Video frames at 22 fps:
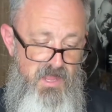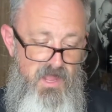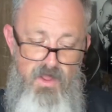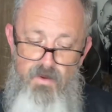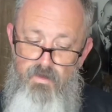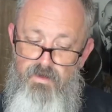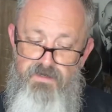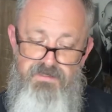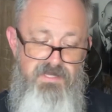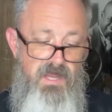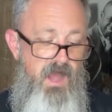
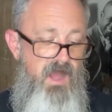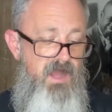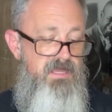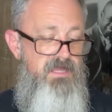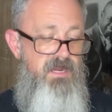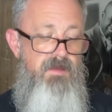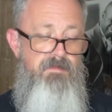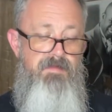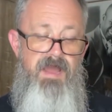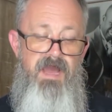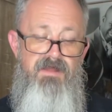We're talking
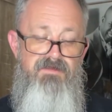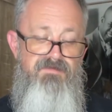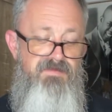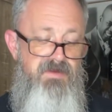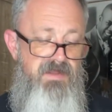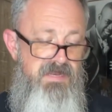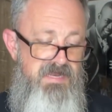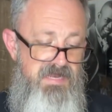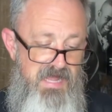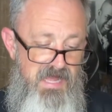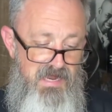about
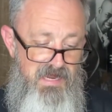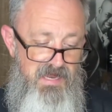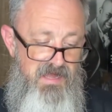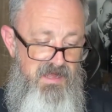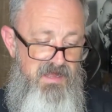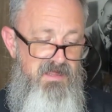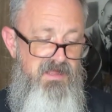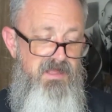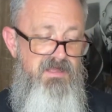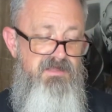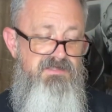vanilla,
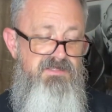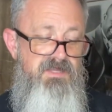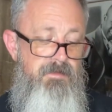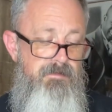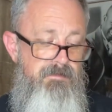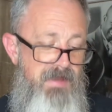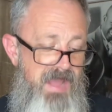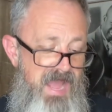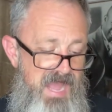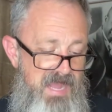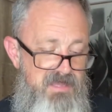
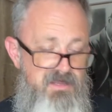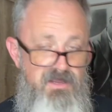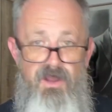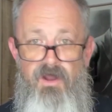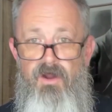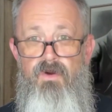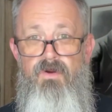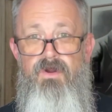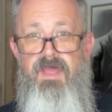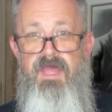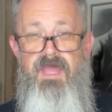
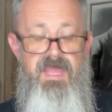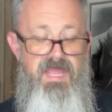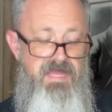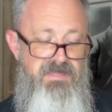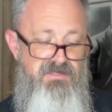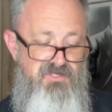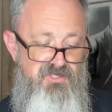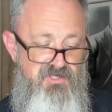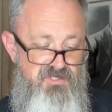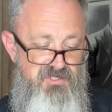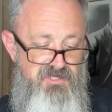tobacco, and
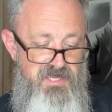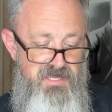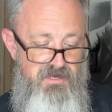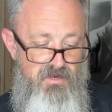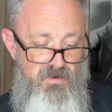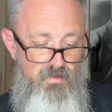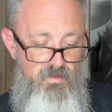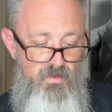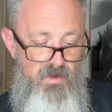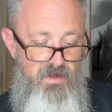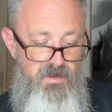cedar
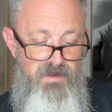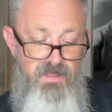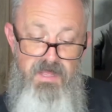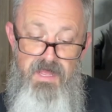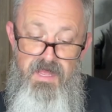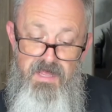wood.